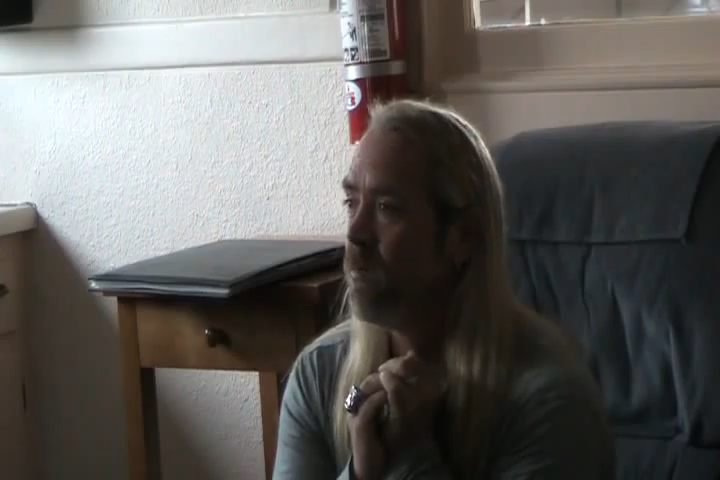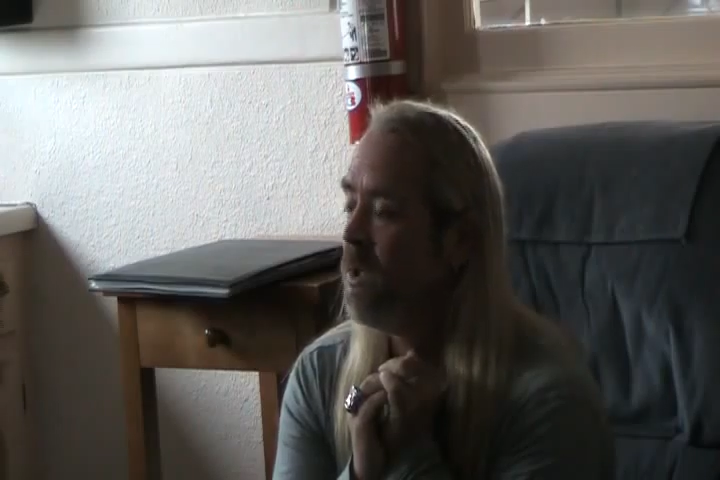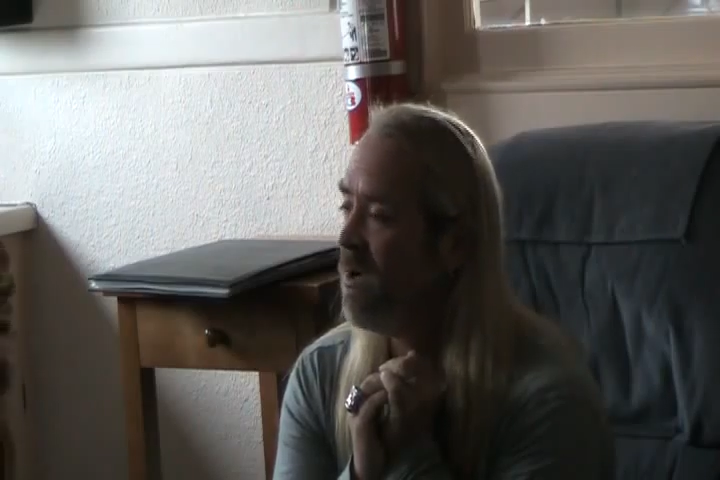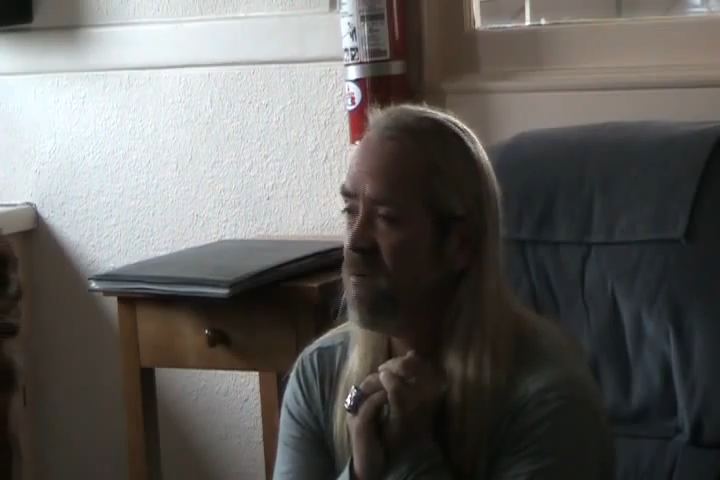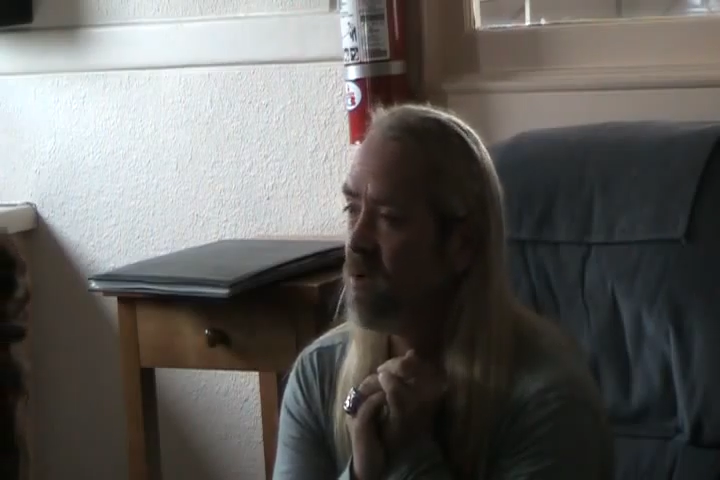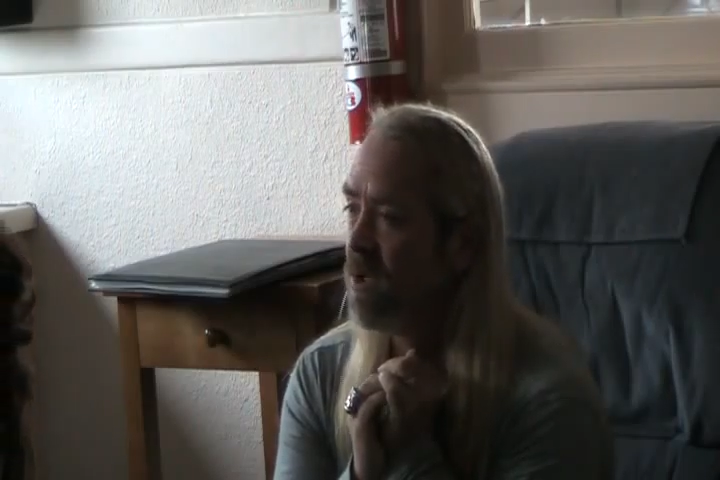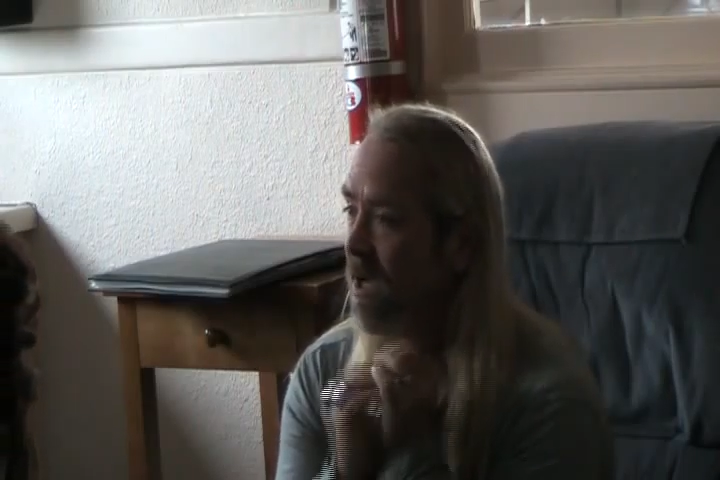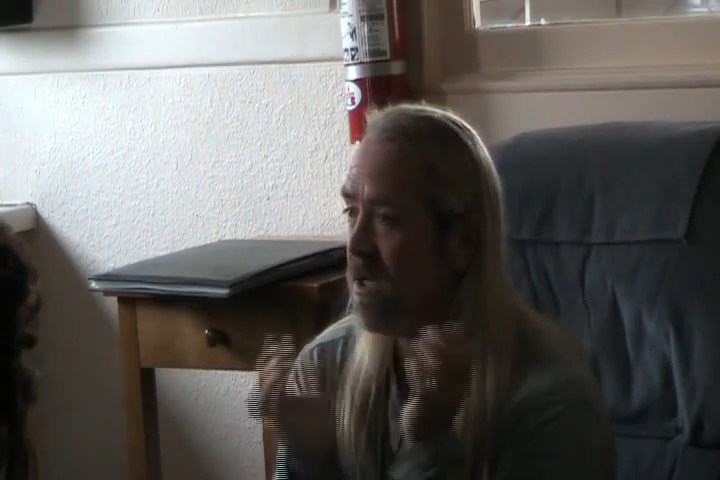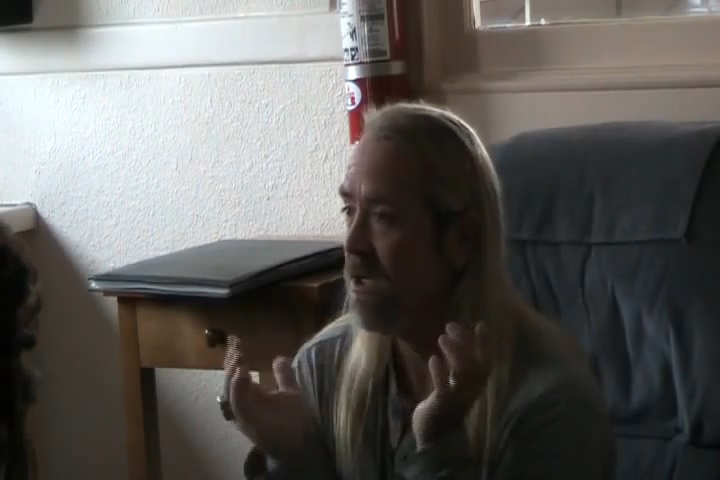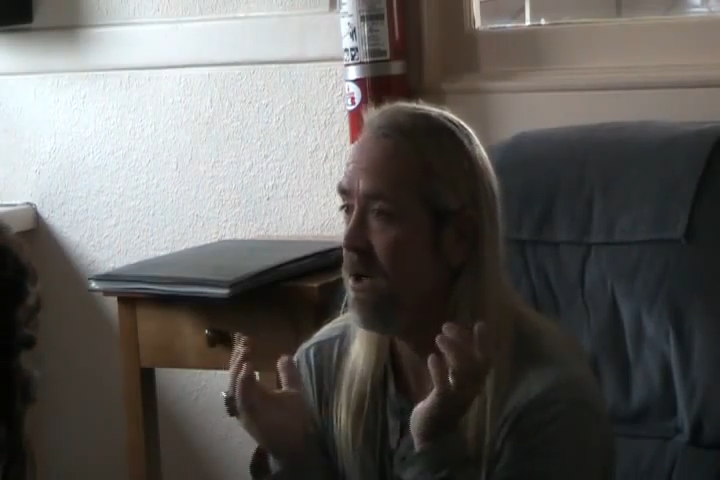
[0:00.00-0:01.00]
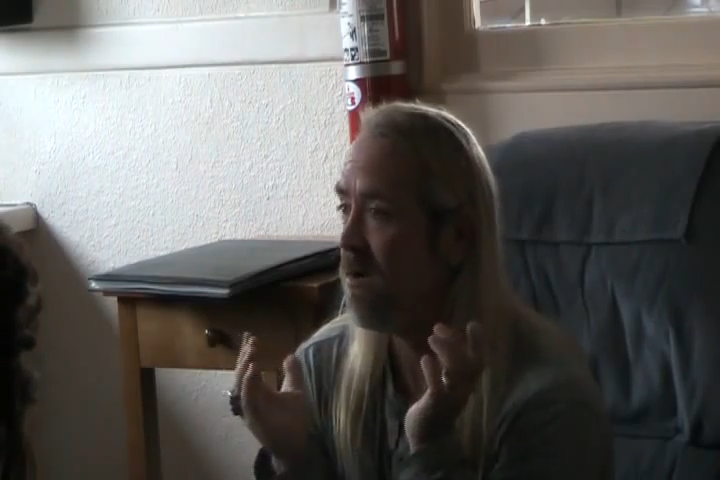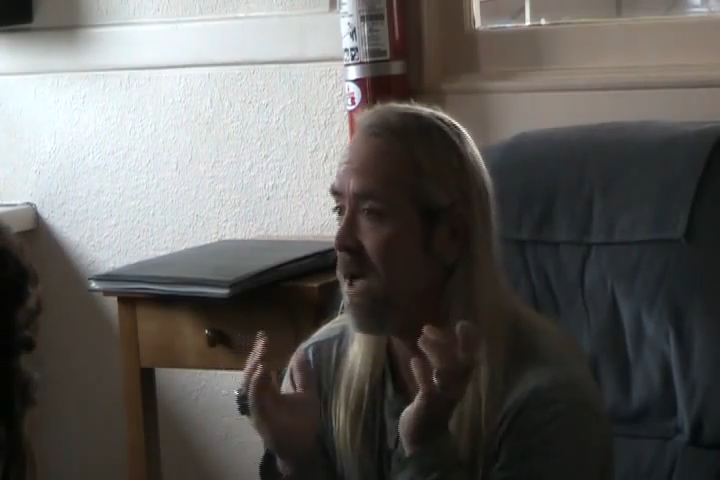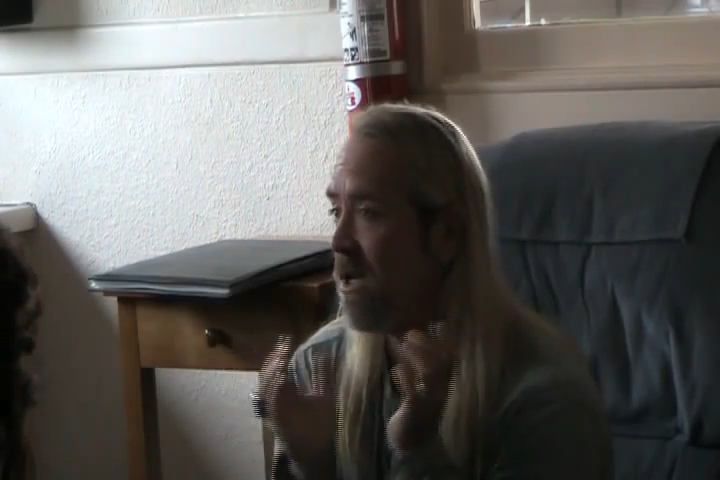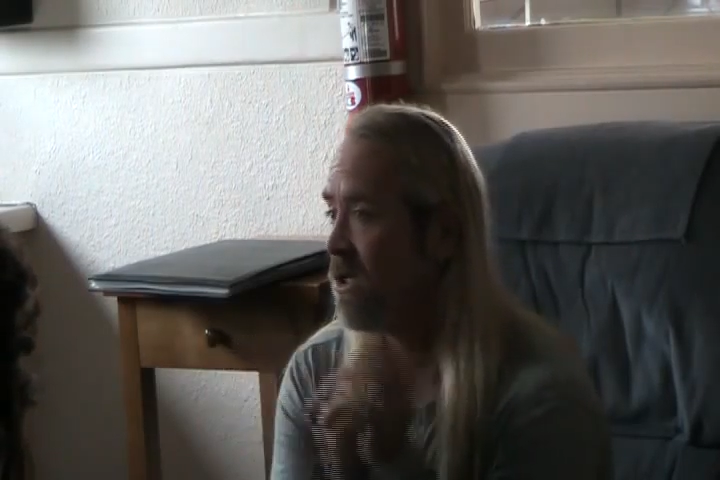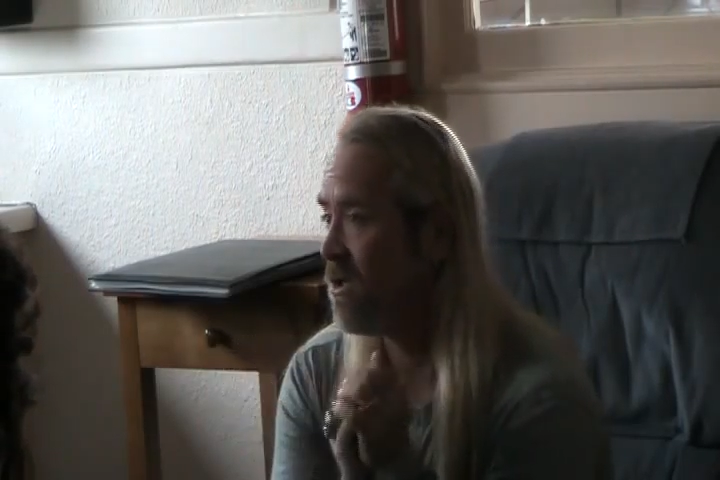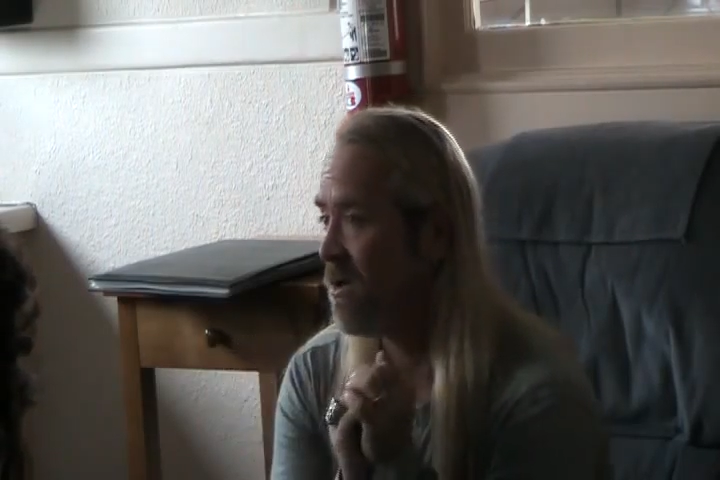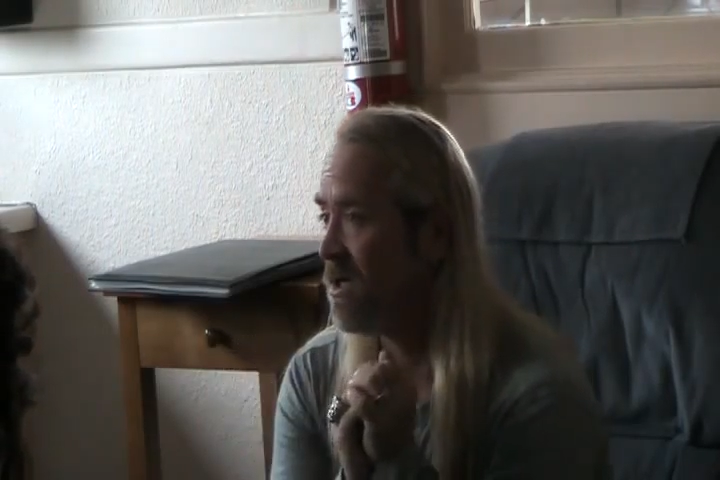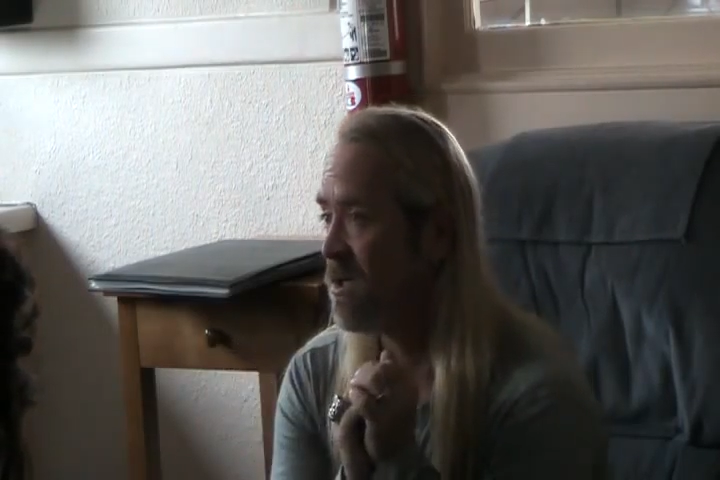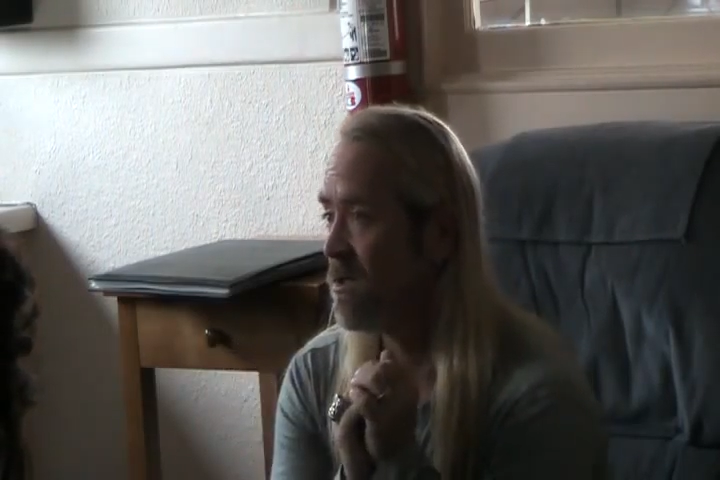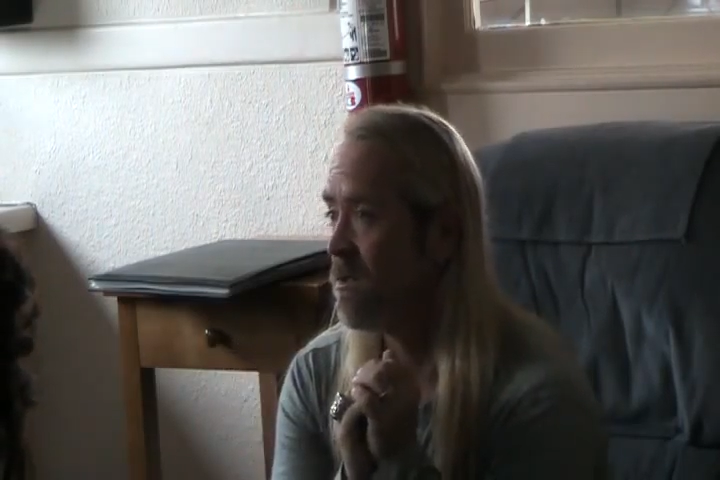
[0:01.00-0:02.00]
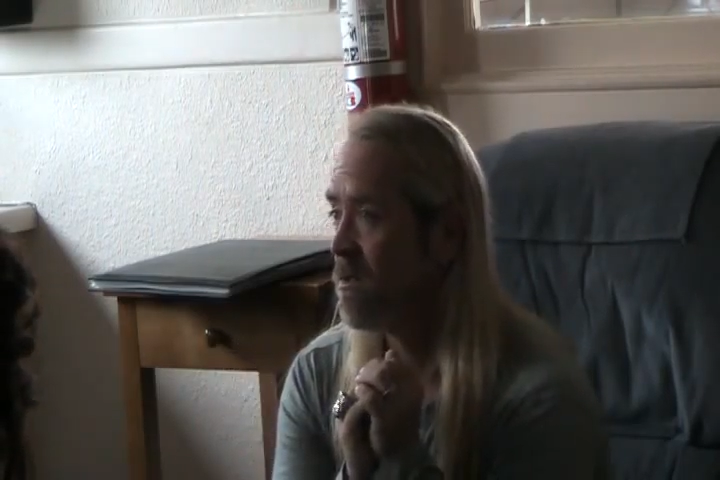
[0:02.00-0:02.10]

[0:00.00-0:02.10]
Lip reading: You don't get a choice.